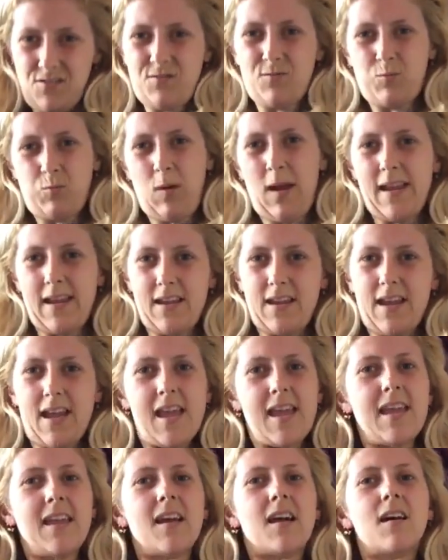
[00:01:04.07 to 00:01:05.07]
you lose
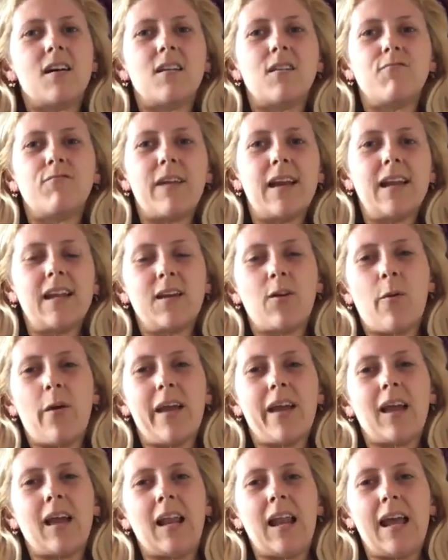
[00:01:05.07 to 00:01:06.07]
weight here really
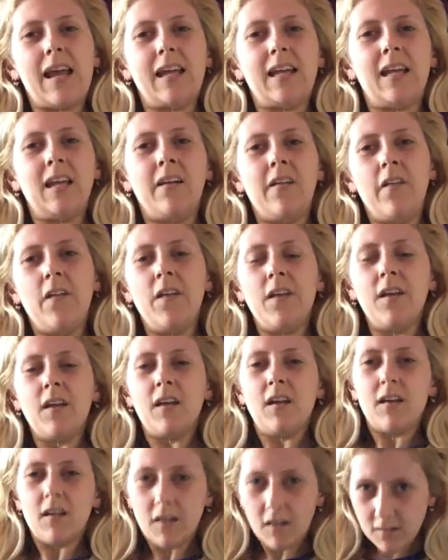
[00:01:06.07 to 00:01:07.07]
quickly?
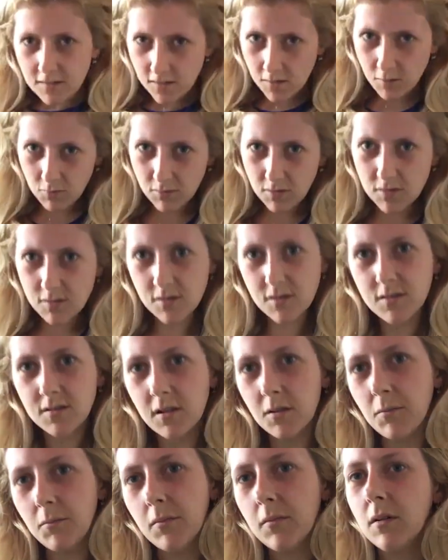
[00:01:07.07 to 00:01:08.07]
I don't want to do
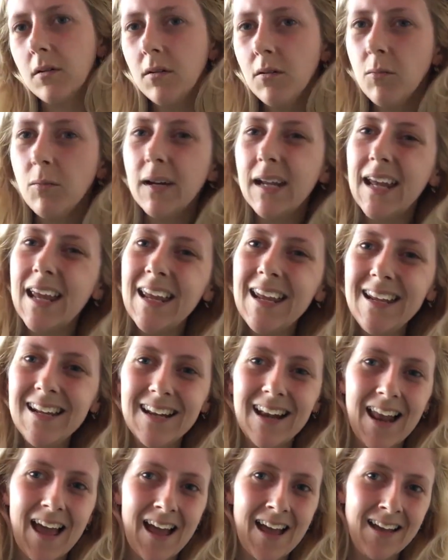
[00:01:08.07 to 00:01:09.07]
I don't want to
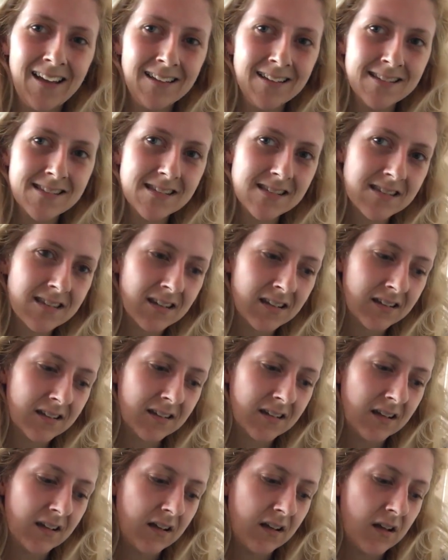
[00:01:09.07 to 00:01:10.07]
eat less,
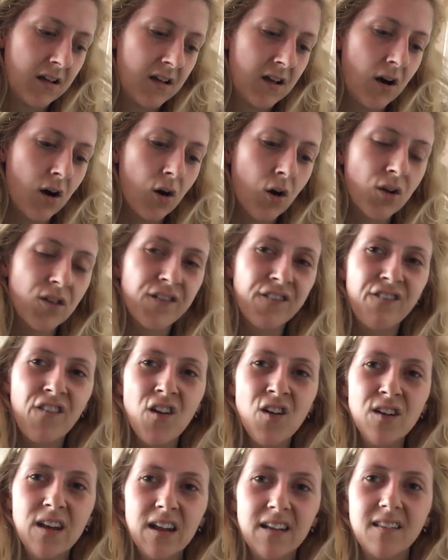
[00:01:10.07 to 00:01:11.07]
because
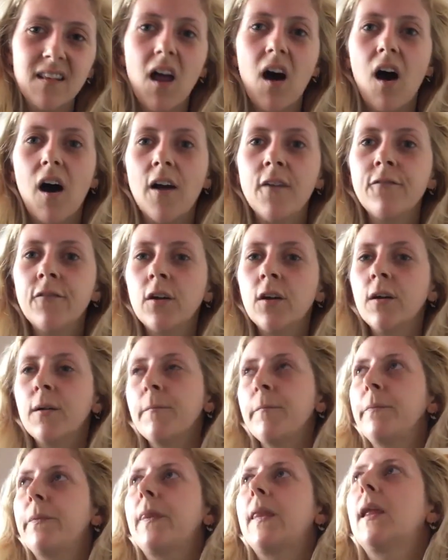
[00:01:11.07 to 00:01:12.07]
food is life,
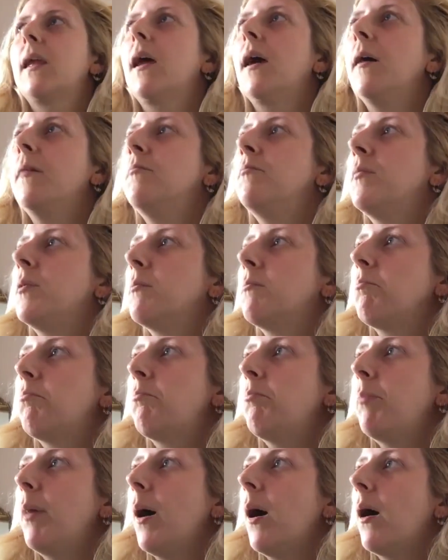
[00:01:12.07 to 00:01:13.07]
but
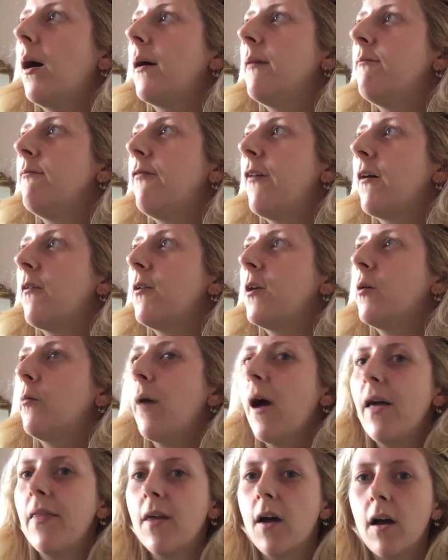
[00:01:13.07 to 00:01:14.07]
I'm very
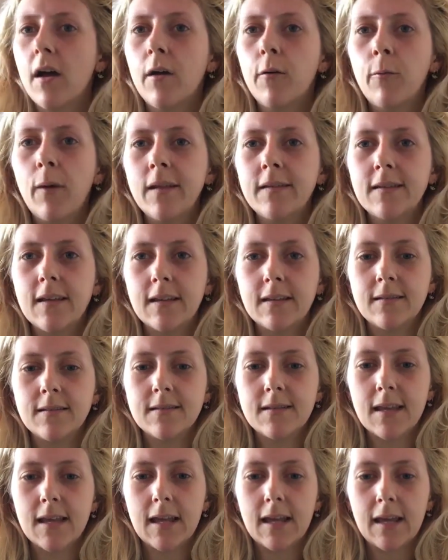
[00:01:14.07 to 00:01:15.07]
aware that her
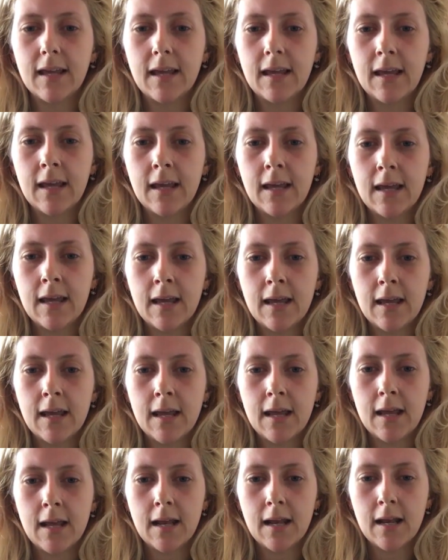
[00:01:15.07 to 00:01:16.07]
wedding's
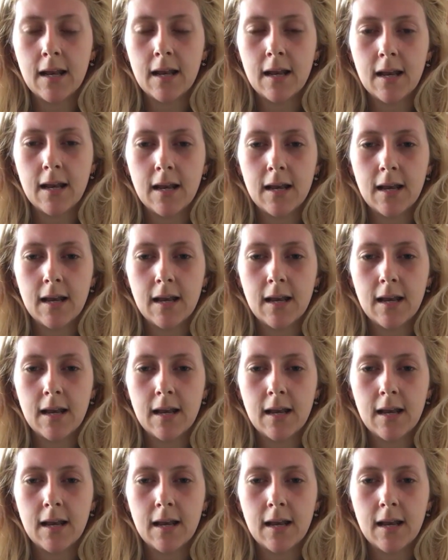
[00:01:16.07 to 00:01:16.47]
in